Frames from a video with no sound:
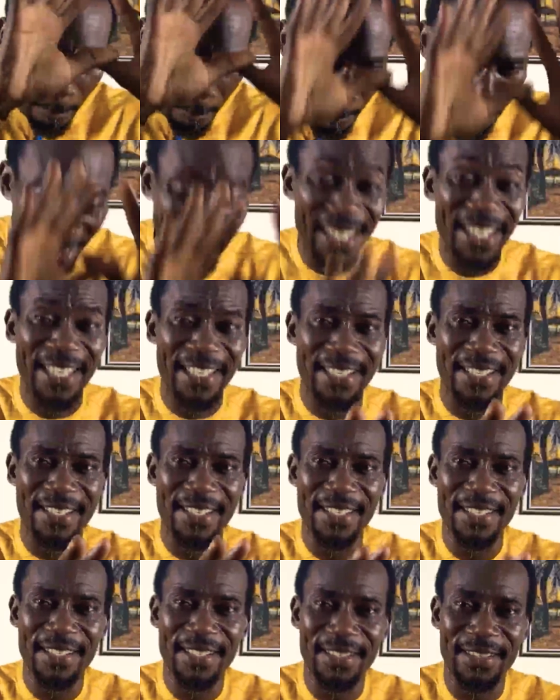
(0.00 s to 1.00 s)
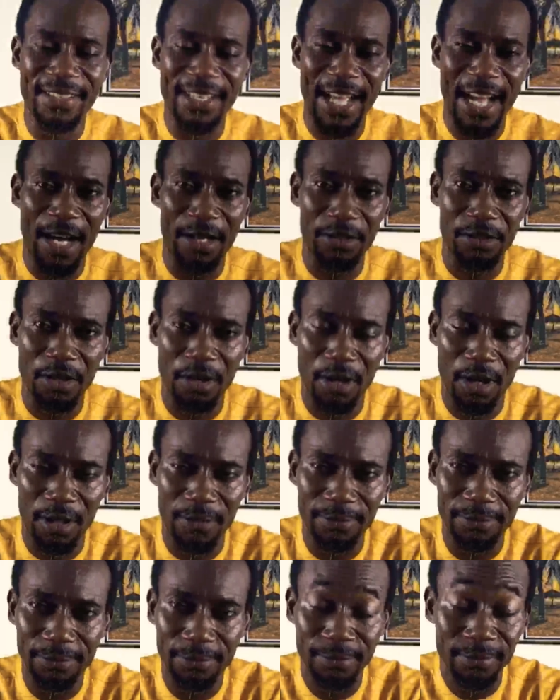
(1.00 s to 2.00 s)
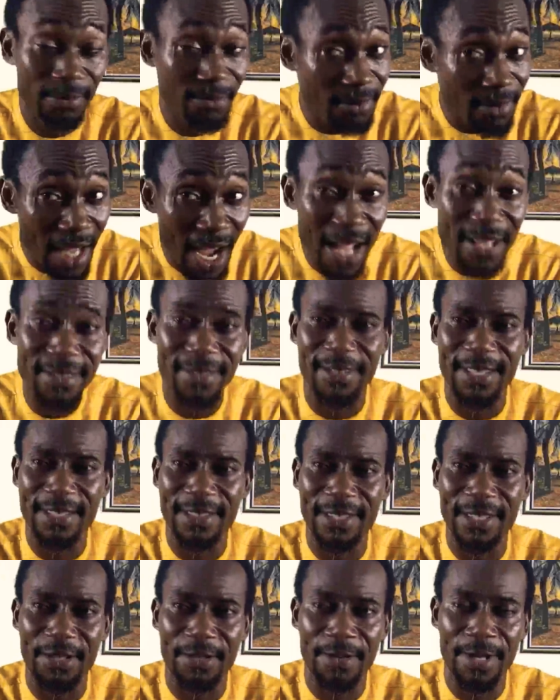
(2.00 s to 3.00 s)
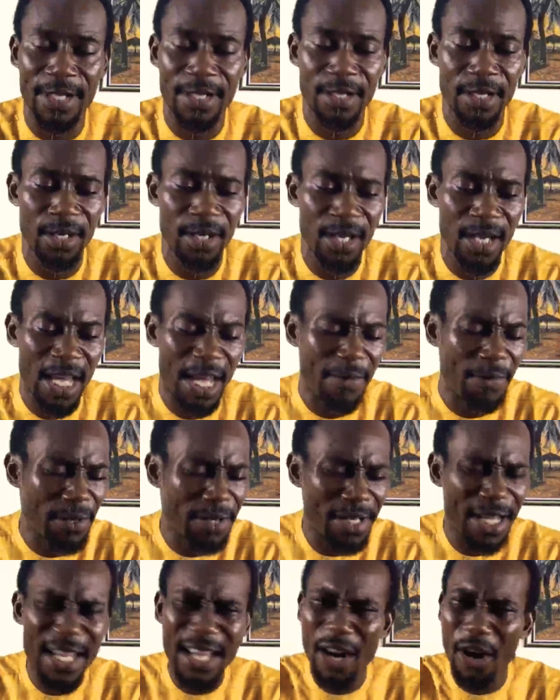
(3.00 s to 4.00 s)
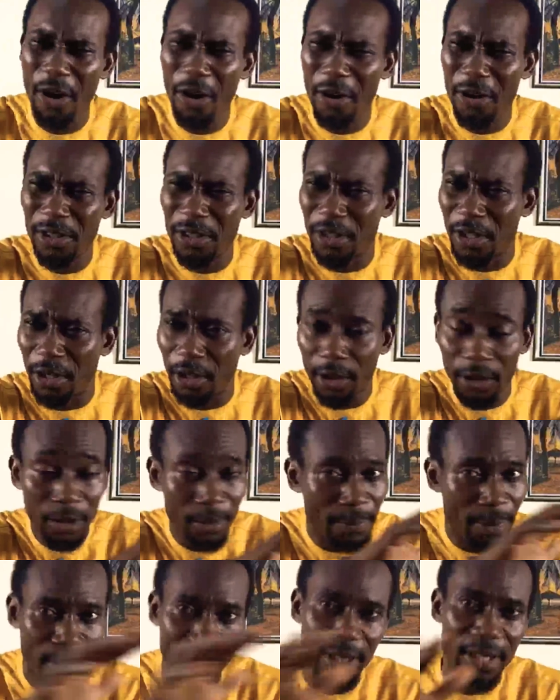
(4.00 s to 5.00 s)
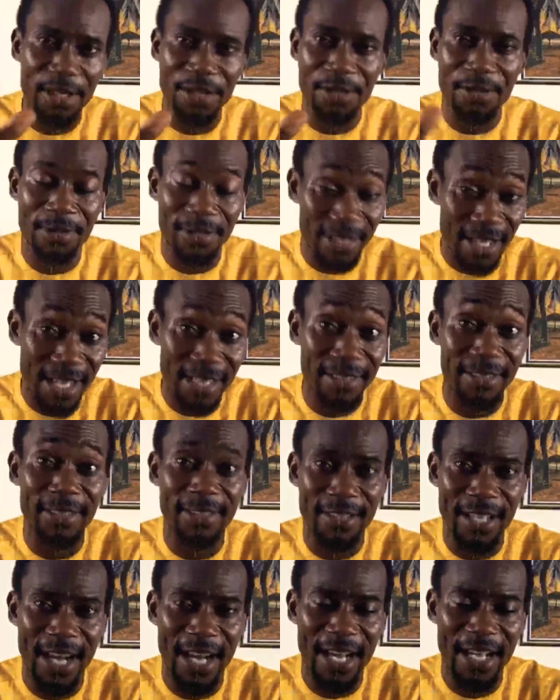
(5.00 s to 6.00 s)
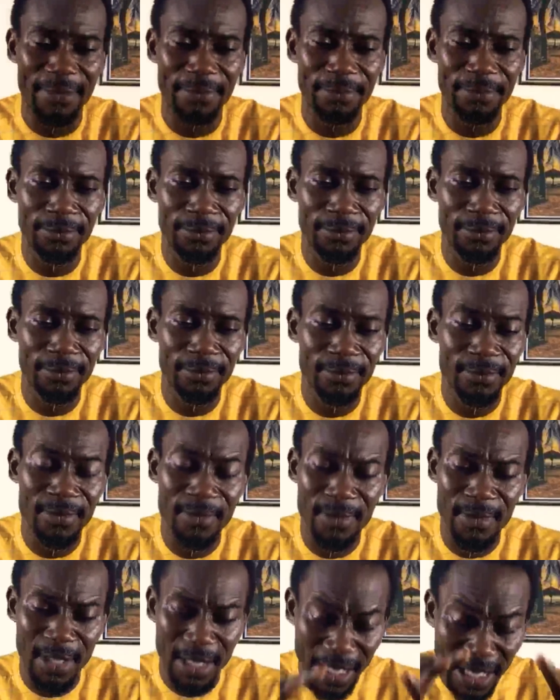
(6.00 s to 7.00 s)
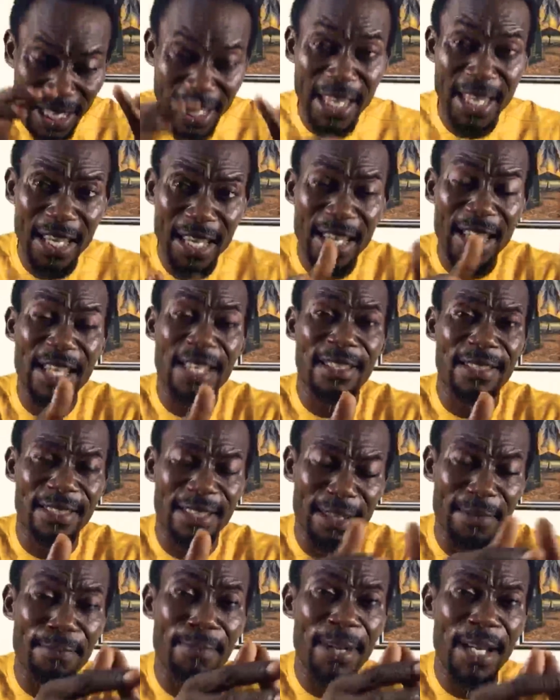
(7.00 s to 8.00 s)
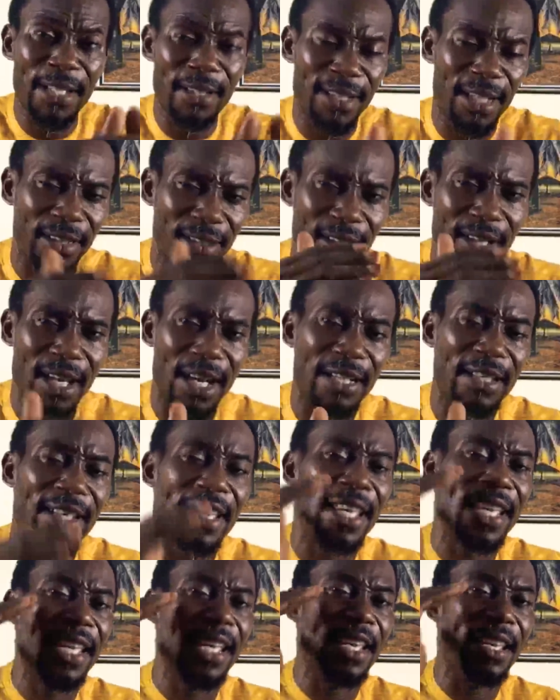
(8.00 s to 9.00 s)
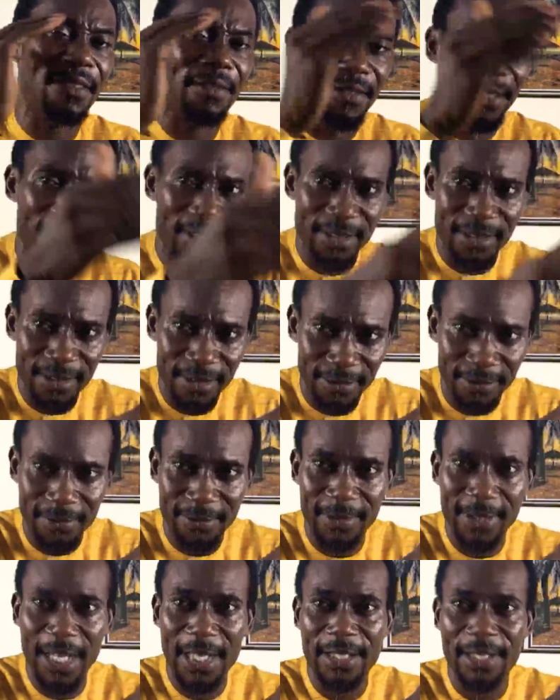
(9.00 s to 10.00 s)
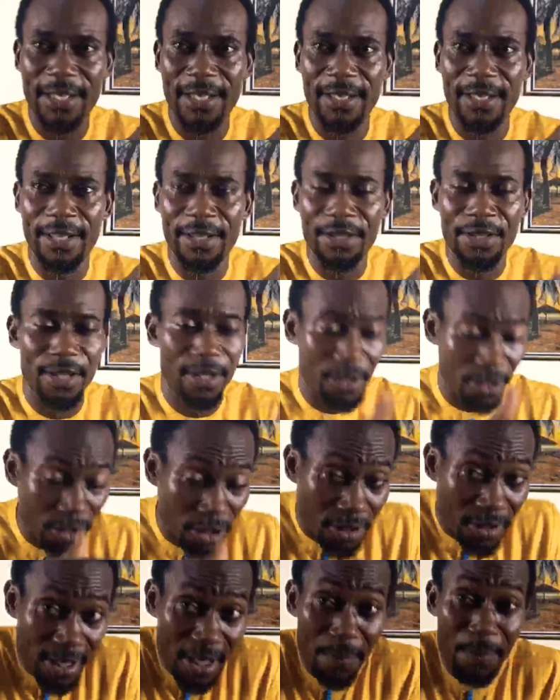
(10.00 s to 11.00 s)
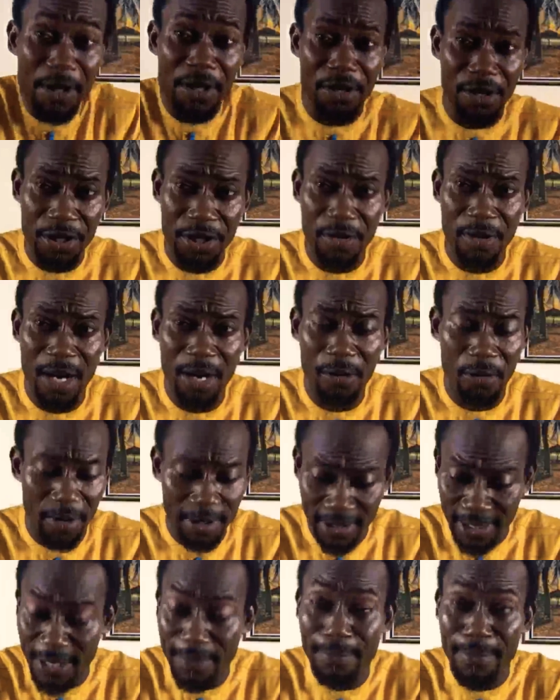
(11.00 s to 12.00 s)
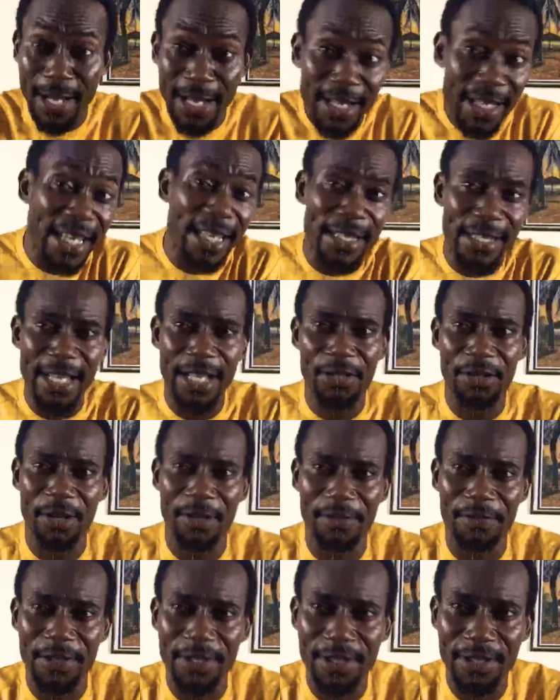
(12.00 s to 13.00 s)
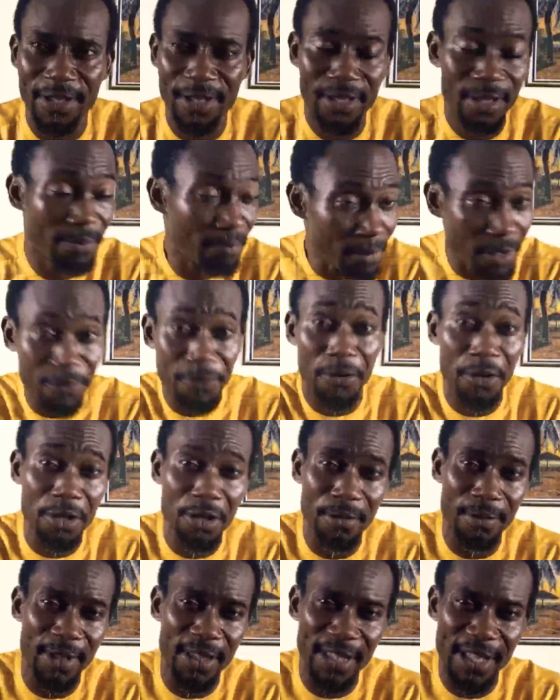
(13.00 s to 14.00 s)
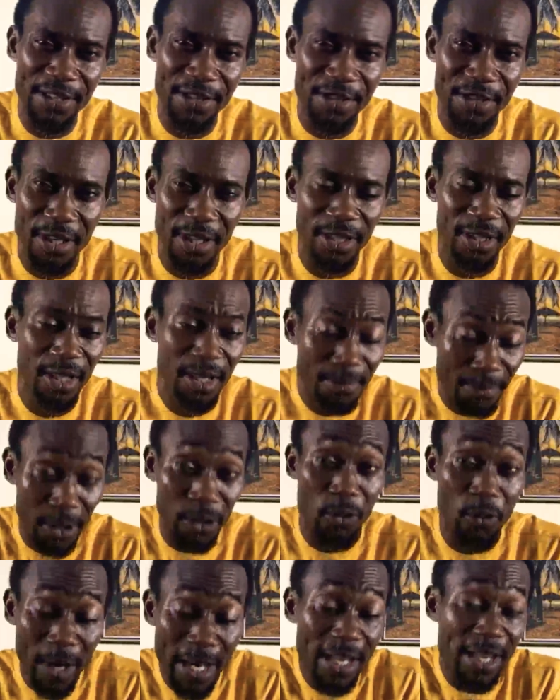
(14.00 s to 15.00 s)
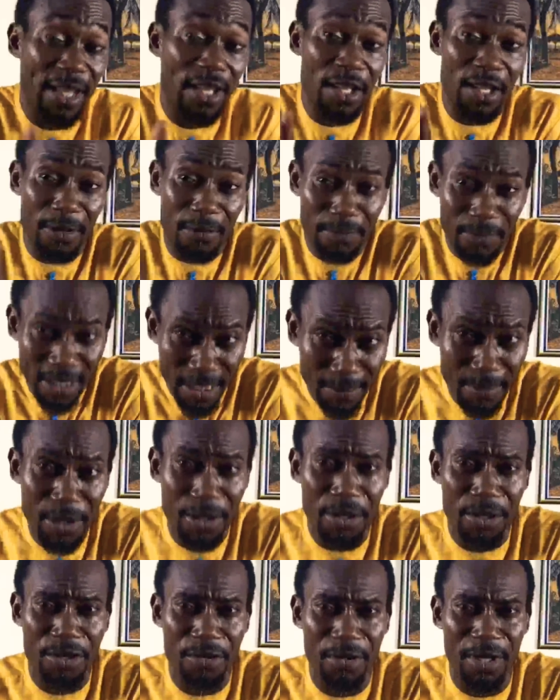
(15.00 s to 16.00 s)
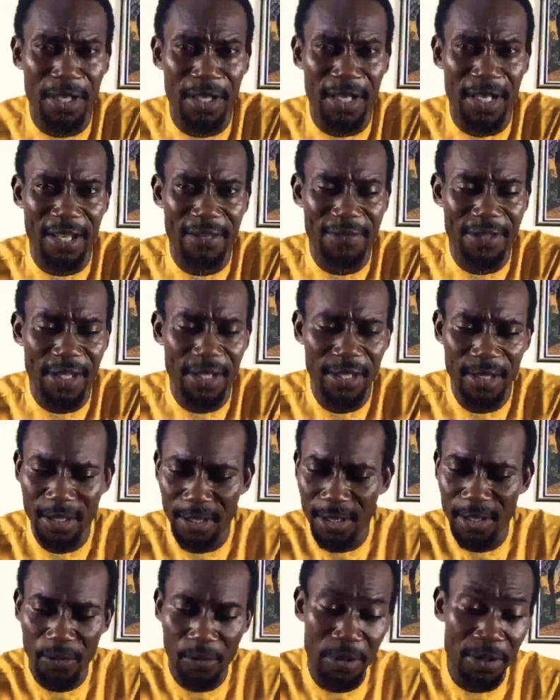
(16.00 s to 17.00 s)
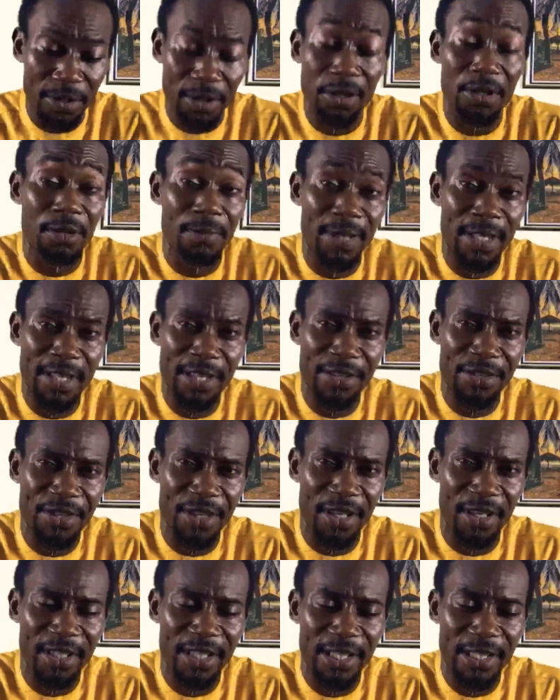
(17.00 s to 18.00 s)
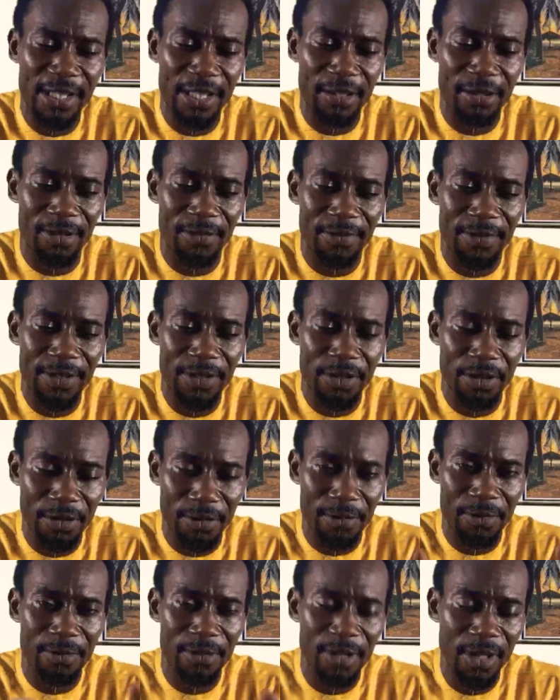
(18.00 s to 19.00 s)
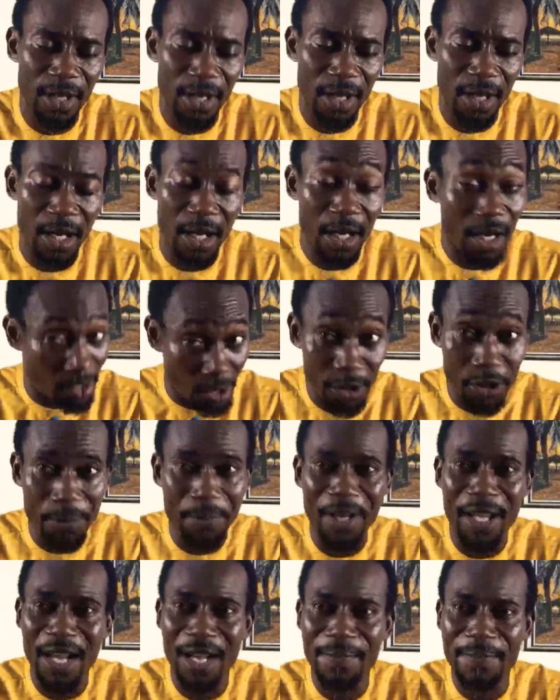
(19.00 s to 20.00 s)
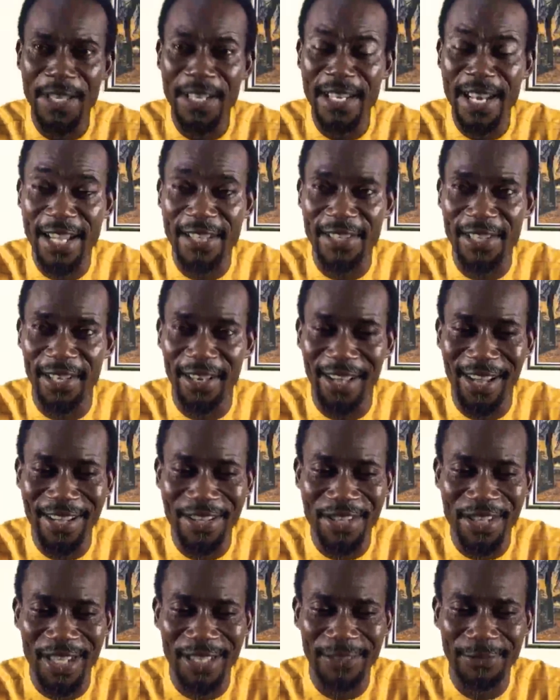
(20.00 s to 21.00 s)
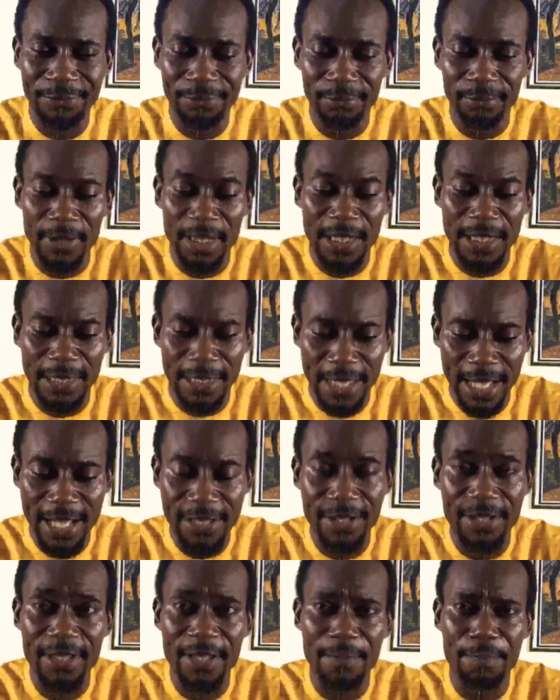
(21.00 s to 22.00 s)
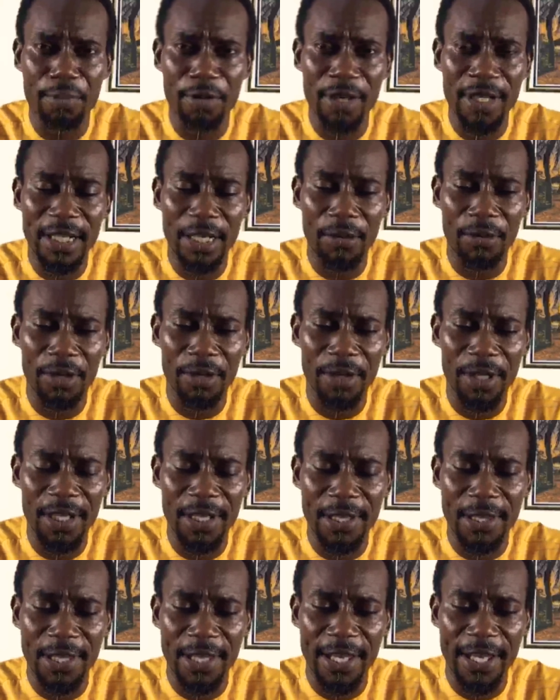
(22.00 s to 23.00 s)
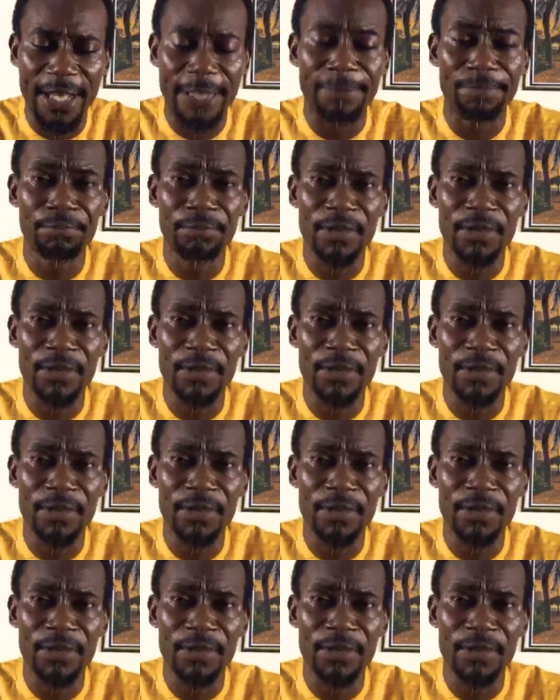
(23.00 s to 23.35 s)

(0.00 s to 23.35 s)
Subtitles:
be the outcome. That's the secret. If you check all global issues at the time, he is the man that God gives that edge. TB Joshua was the man in that office before Uebert Angel. But when TB Joshua left, we saw Uebert Angel in that office. So grow to become the next Elijah. That's the point I want to hit here.